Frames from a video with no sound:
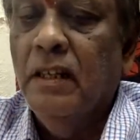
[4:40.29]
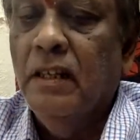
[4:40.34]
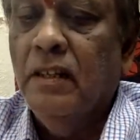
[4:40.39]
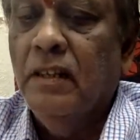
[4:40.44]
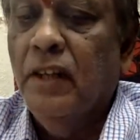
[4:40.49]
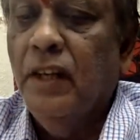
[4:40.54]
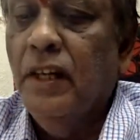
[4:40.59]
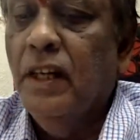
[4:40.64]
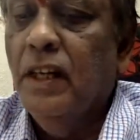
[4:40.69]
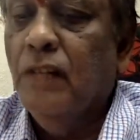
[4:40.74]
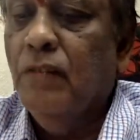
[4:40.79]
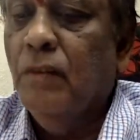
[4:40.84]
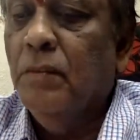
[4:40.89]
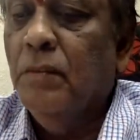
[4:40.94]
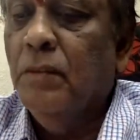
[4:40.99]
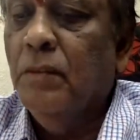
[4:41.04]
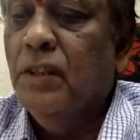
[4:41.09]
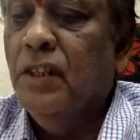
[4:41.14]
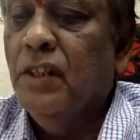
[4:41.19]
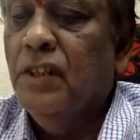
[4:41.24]
3 years from
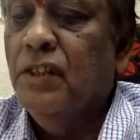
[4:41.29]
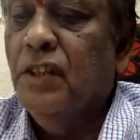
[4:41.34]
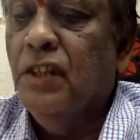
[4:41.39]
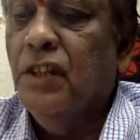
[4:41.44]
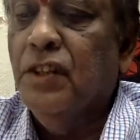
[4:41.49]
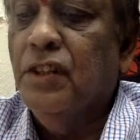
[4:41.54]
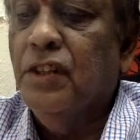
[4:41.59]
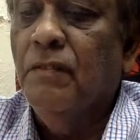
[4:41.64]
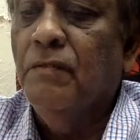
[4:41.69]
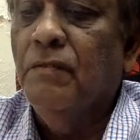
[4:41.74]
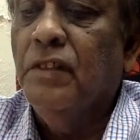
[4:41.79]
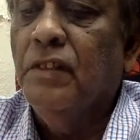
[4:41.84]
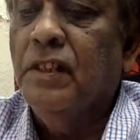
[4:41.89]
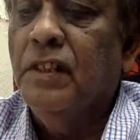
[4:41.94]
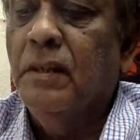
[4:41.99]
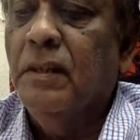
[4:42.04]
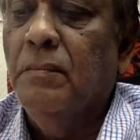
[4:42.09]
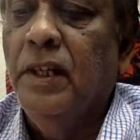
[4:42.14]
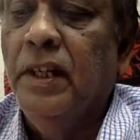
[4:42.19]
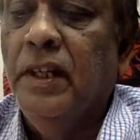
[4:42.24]
the cessation of
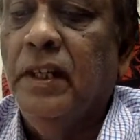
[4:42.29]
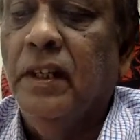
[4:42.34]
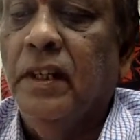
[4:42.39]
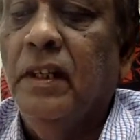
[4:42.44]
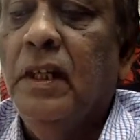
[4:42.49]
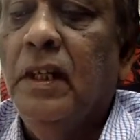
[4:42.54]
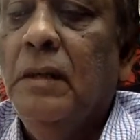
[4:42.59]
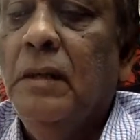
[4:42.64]
disability.